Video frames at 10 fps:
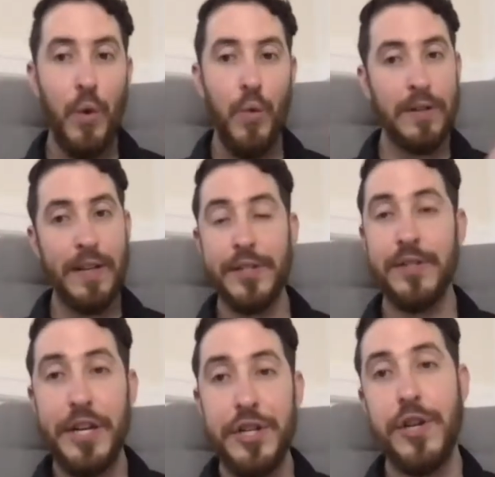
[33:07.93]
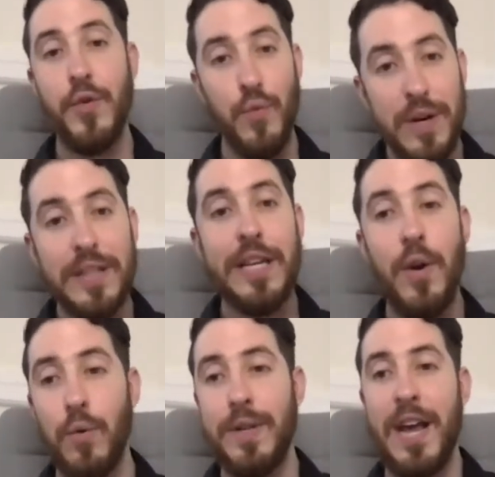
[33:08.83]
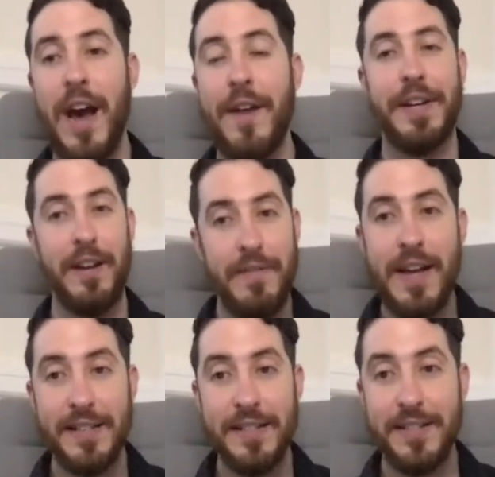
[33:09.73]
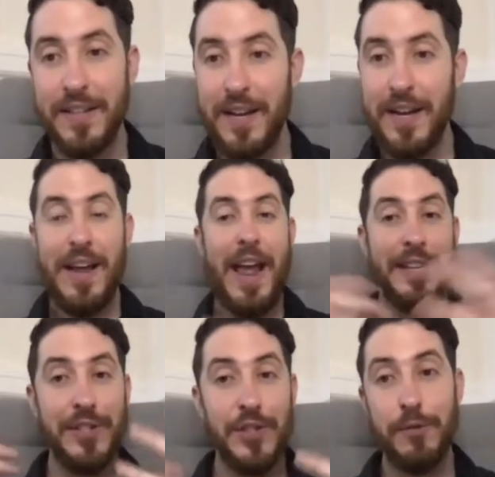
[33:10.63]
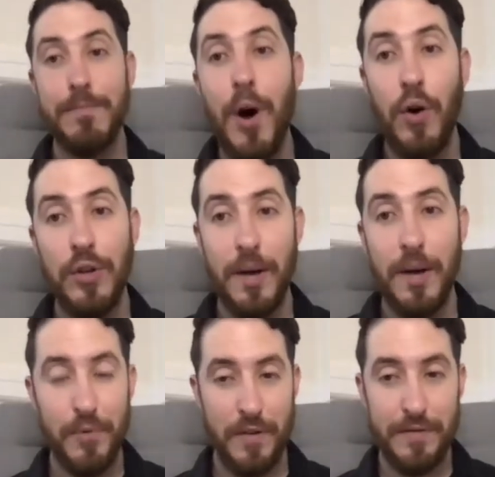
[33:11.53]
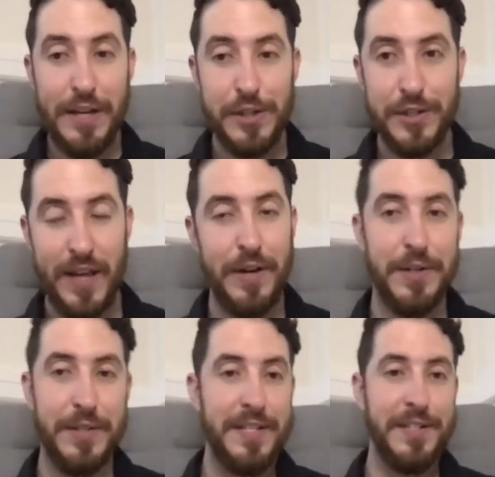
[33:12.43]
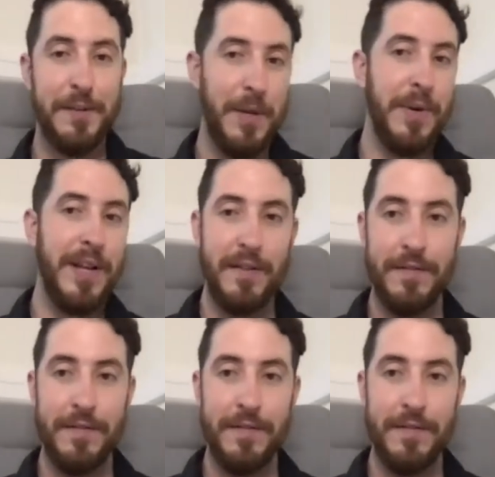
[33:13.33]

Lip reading: where legislation you really only have to convince a small number of legislators. And this is the beauty of